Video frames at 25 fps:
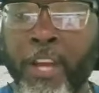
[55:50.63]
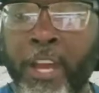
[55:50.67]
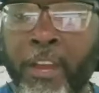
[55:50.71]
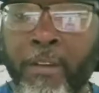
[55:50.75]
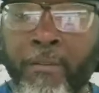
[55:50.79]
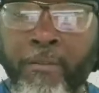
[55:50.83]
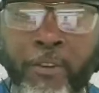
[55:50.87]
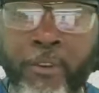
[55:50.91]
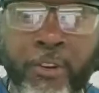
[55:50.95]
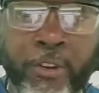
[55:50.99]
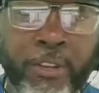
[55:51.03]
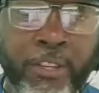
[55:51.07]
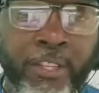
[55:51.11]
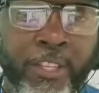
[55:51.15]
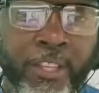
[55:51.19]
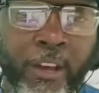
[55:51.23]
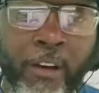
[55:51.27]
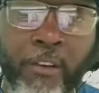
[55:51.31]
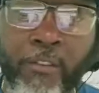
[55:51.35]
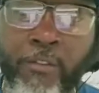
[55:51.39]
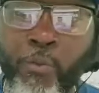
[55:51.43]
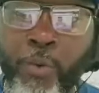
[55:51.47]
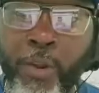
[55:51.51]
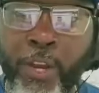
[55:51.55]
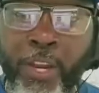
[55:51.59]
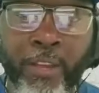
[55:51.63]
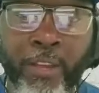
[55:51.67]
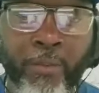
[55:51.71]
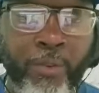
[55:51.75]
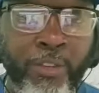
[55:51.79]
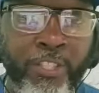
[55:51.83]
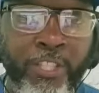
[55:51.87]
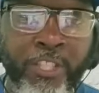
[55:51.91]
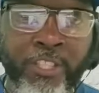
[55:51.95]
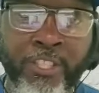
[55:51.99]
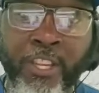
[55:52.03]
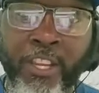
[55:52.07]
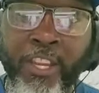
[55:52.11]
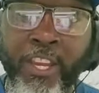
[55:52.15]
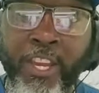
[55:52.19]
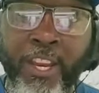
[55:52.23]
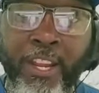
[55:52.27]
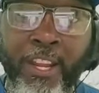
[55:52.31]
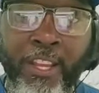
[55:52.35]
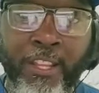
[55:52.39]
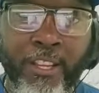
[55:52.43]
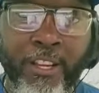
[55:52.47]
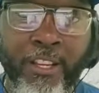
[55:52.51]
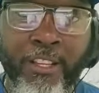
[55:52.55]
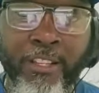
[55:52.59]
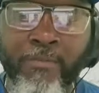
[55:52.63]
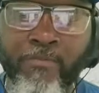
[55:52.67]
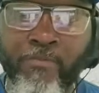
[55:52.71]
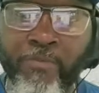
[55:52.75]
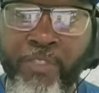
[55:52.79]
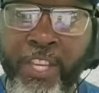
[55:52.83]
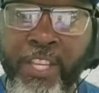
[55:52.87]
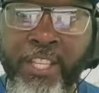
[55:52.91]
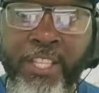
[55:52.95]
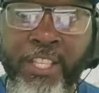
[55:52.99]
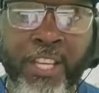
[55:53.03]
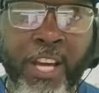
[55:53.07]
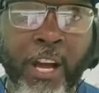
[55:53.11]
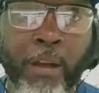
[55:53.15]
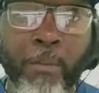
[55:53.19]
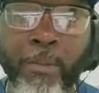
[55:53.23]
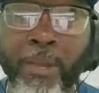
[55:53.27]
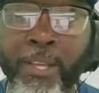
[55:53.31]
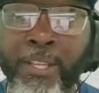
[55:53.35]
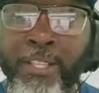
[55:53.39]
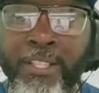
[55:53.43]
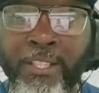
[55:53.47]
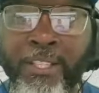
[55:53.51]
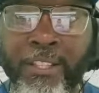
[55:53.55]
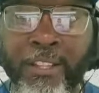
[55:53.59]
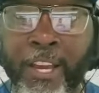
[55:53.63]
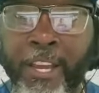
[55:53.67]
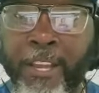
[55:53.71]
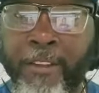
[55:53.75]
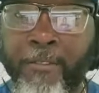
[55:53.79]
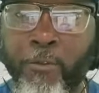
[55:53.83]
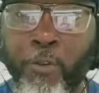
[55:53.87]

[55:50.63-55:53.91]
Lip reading: Kentucky was terrible tonight, very soft. We just didn't get it done.